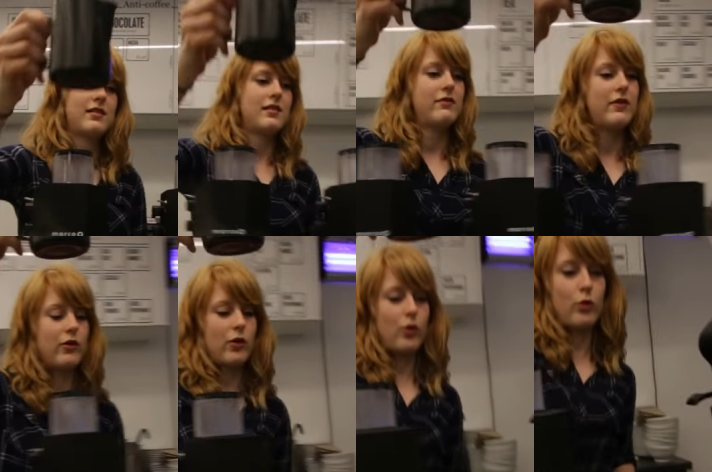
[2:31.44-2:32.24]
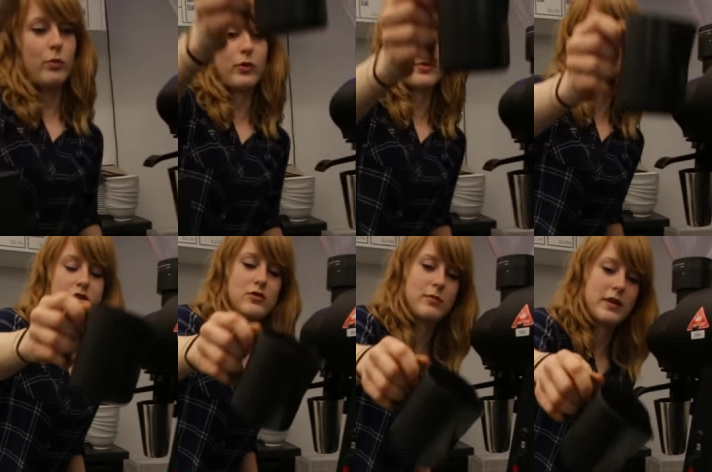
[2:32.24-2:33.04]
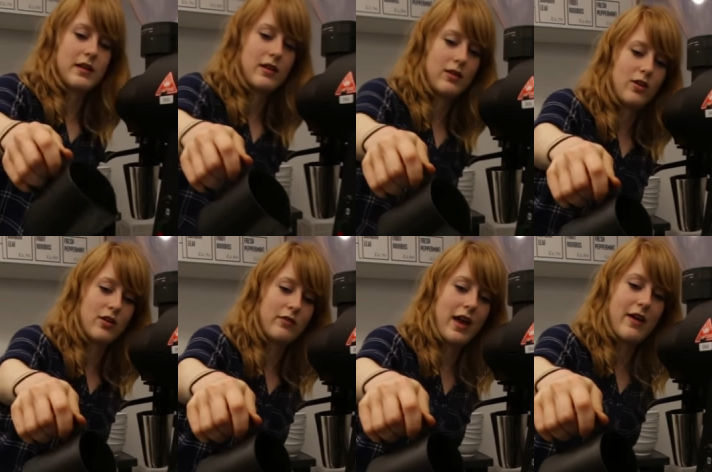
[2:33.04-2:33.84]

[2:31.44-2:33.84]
for filter coffee. It's really cool.